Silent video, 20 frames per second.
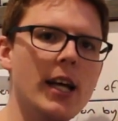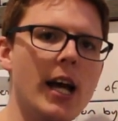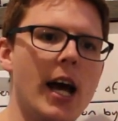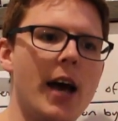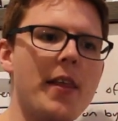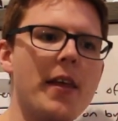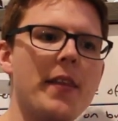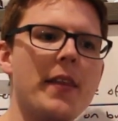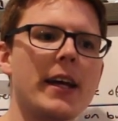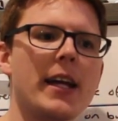
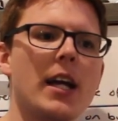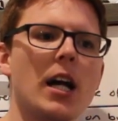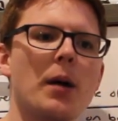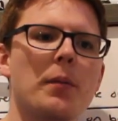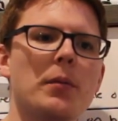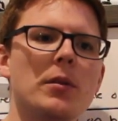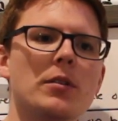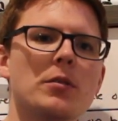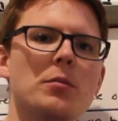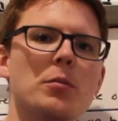and then they
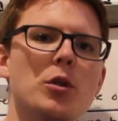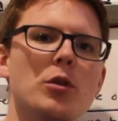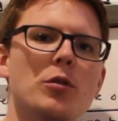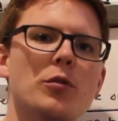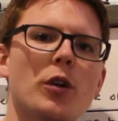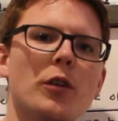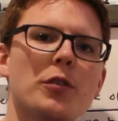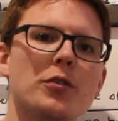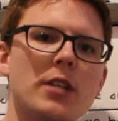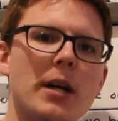come and move
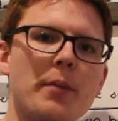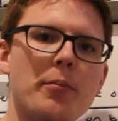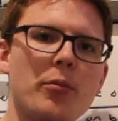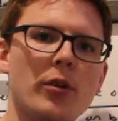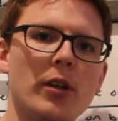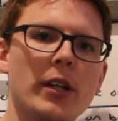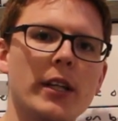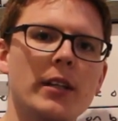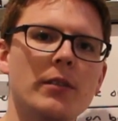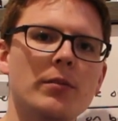off
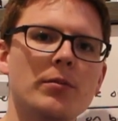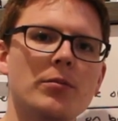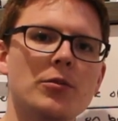separately.